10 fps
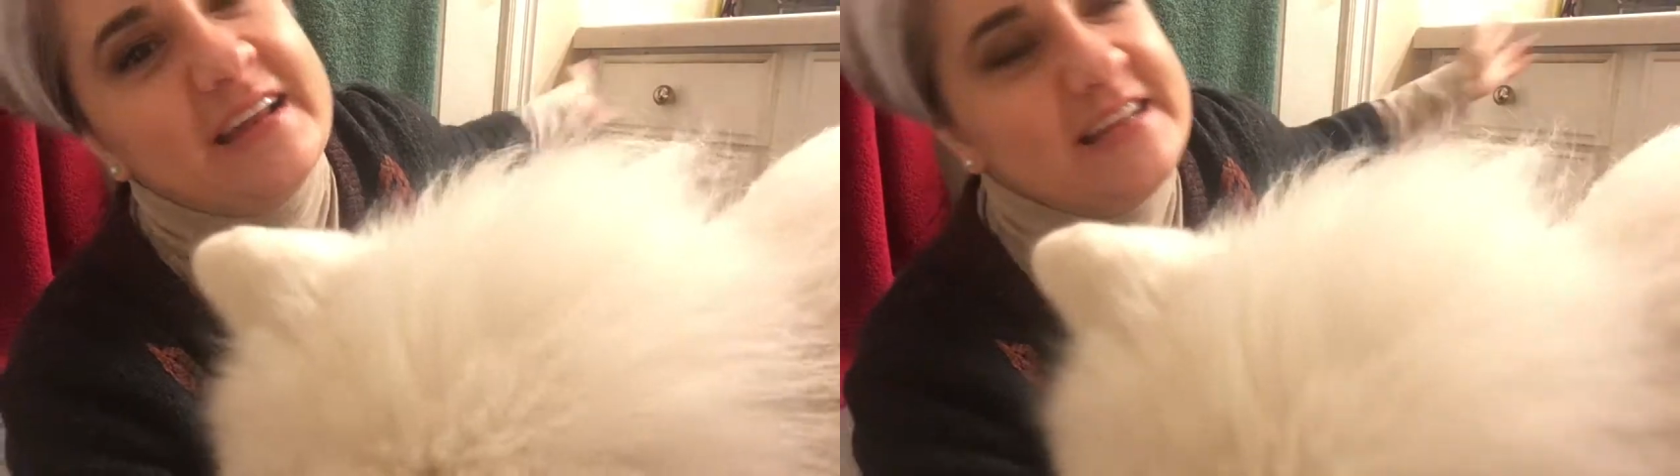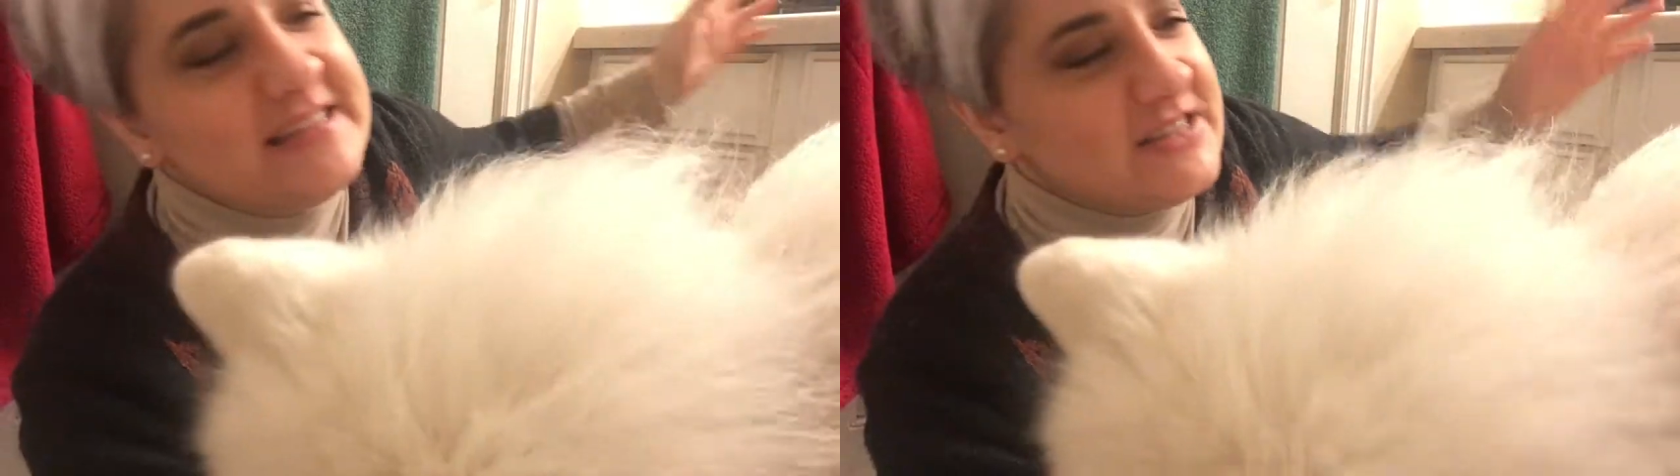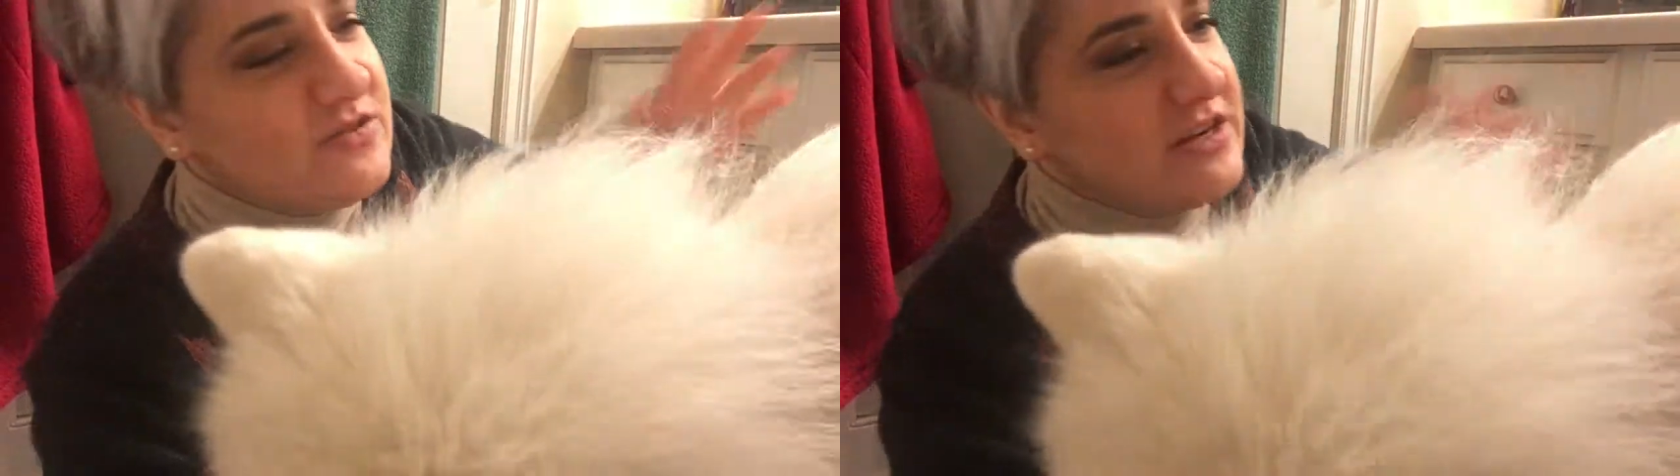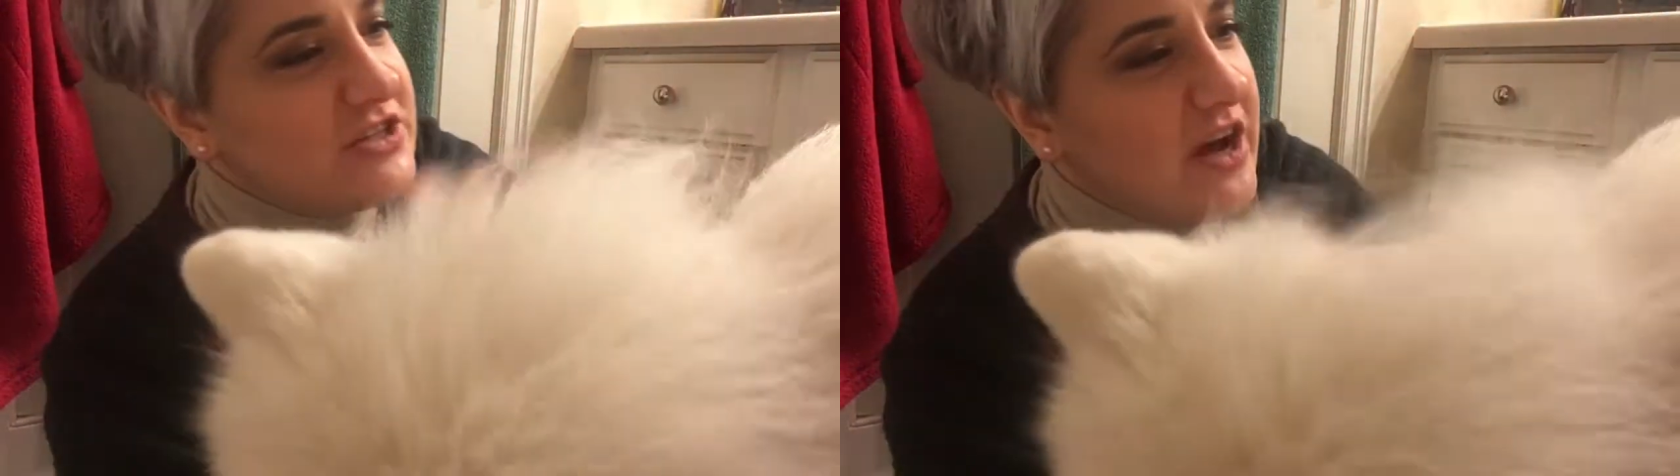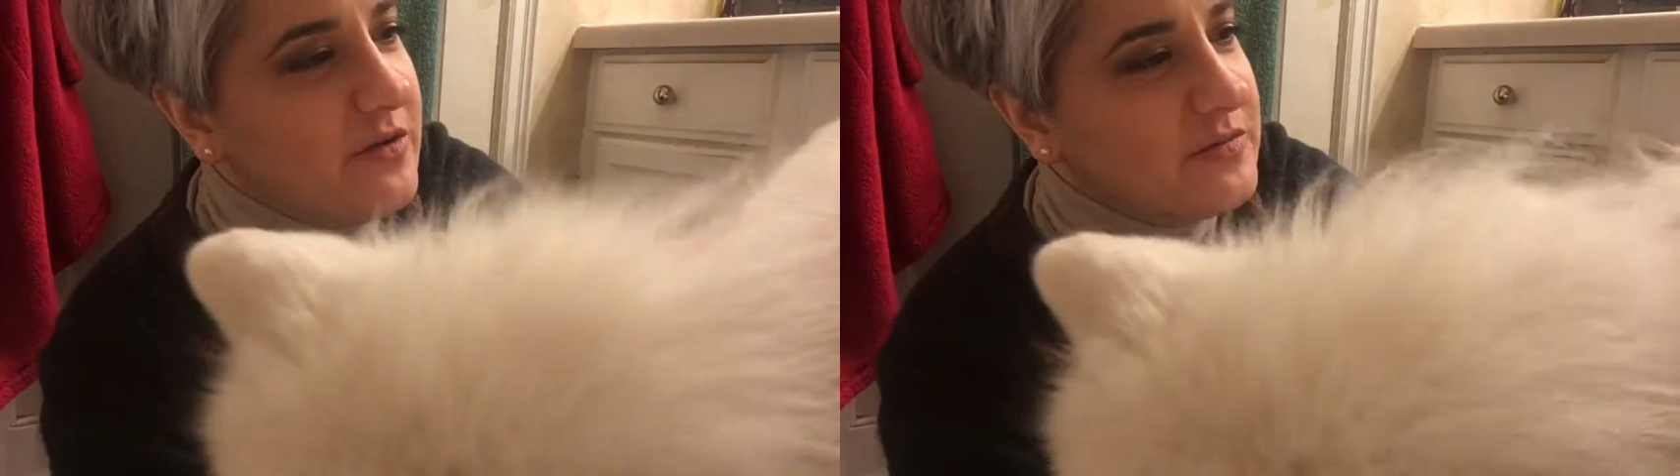and he'd
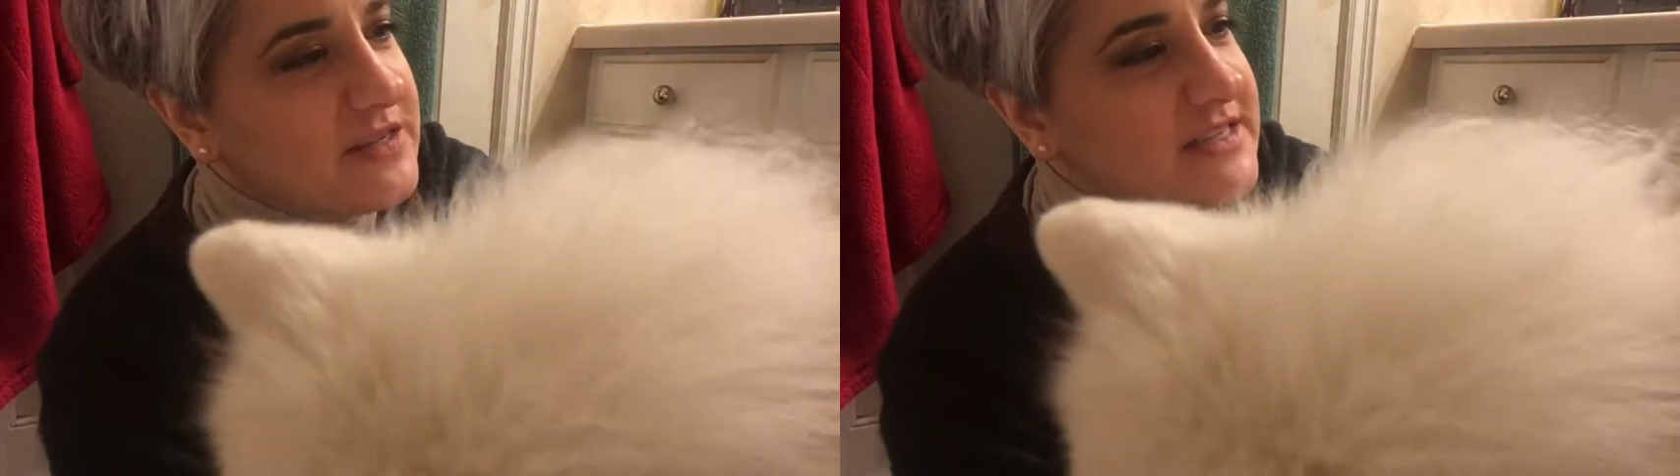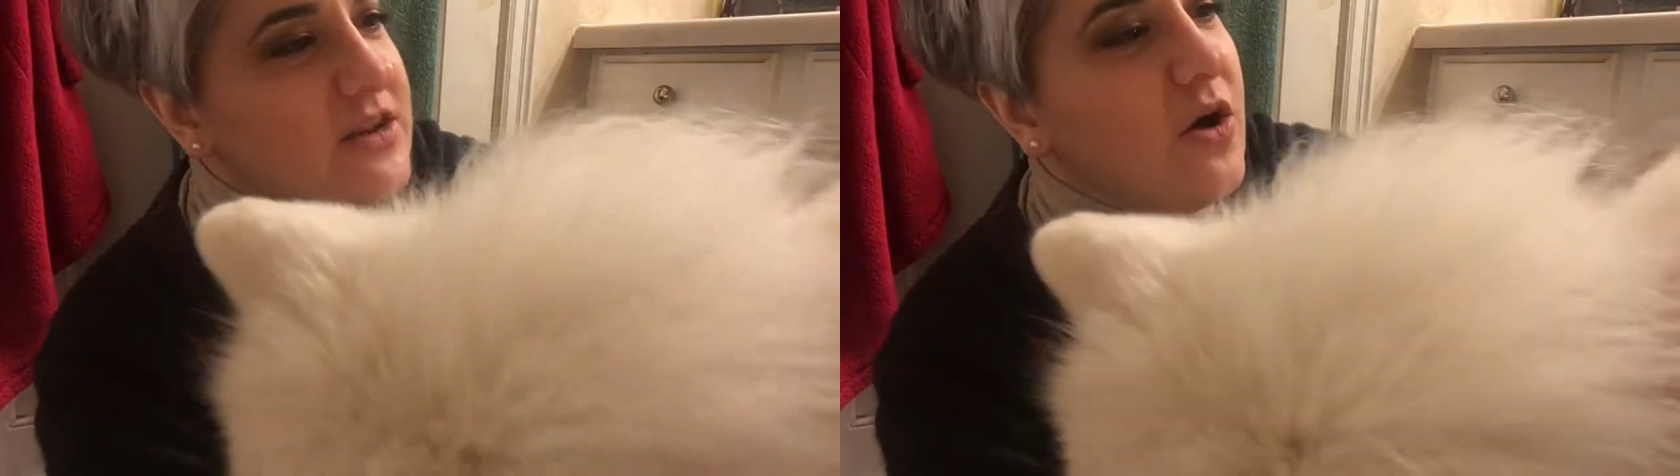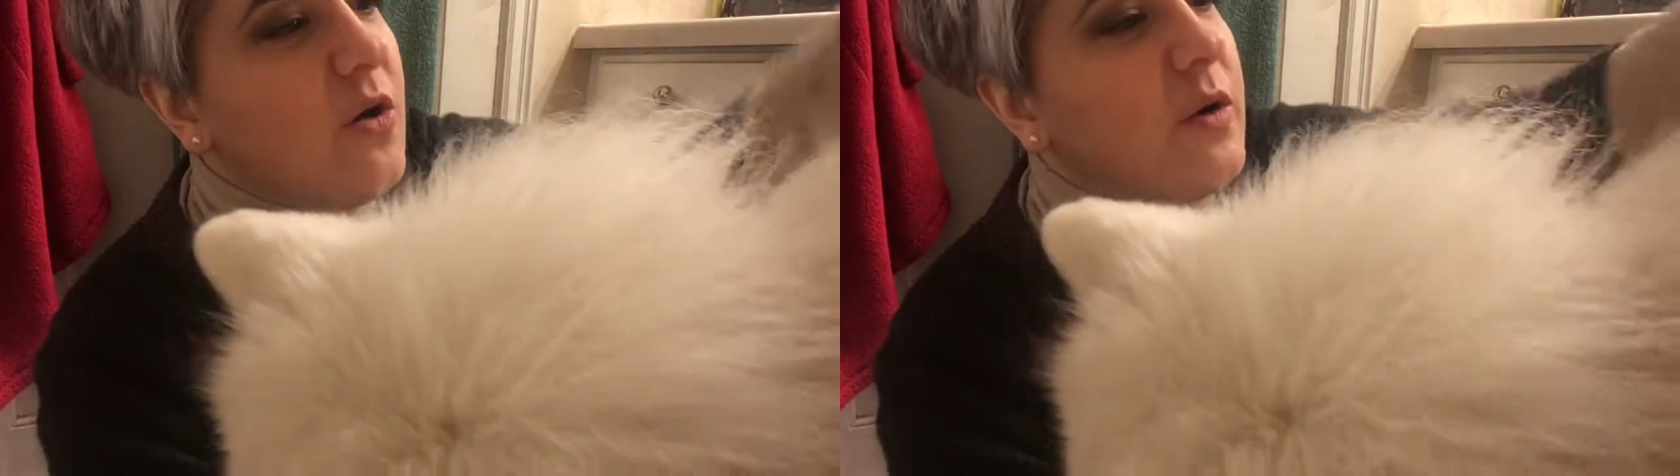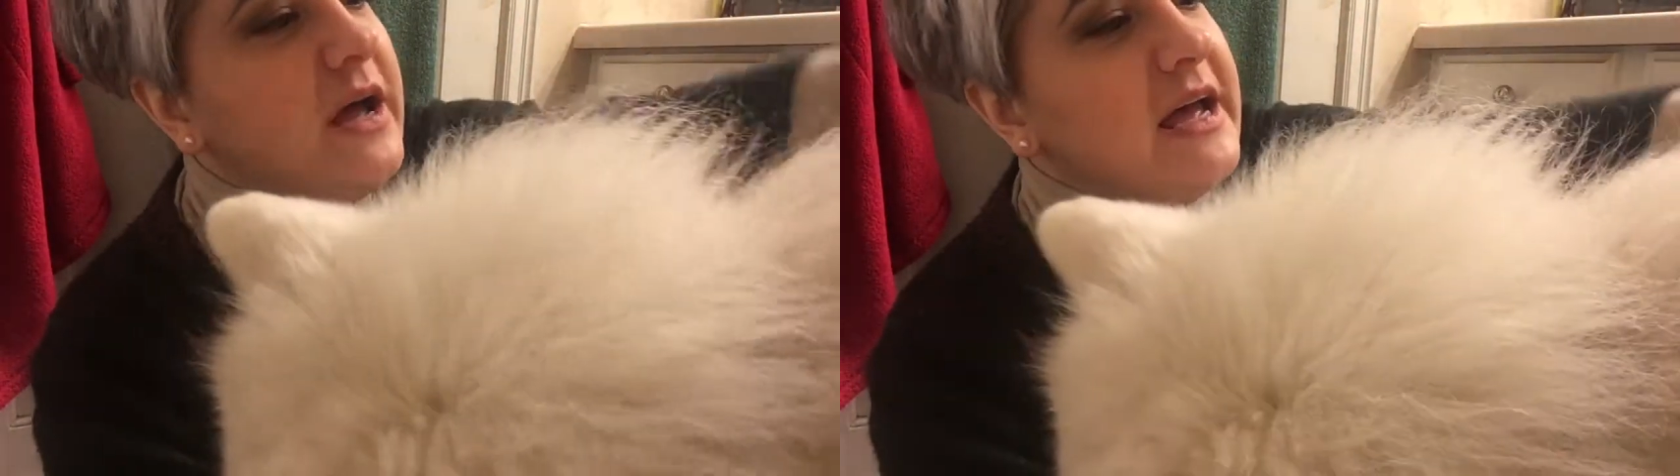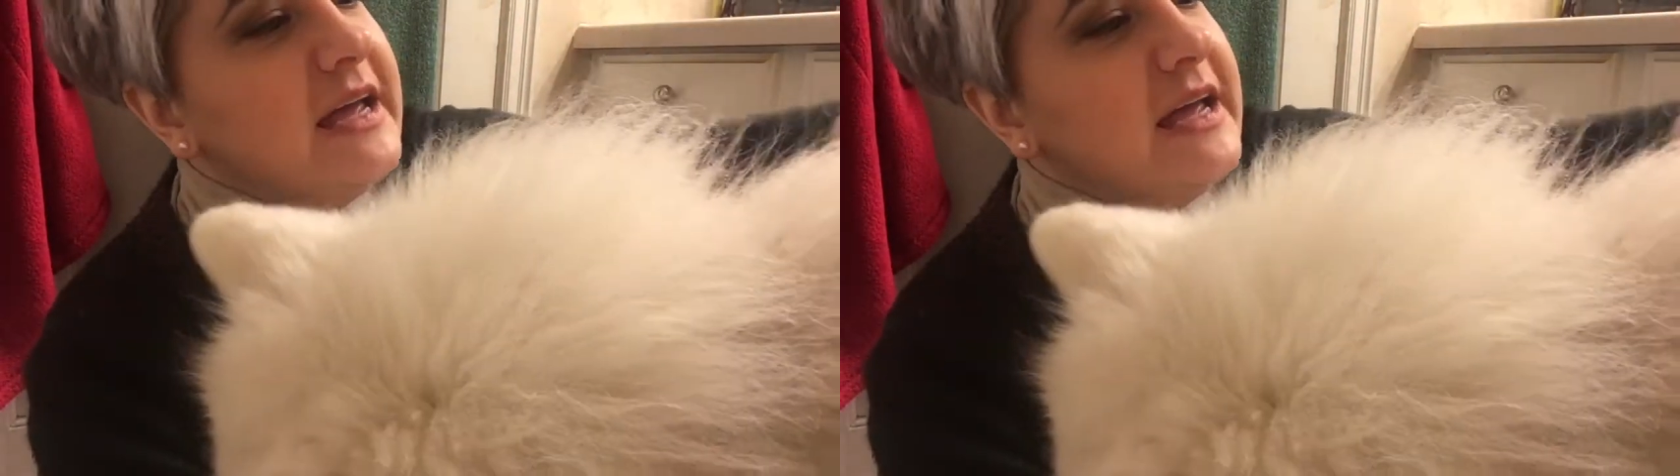stretch out in the snow.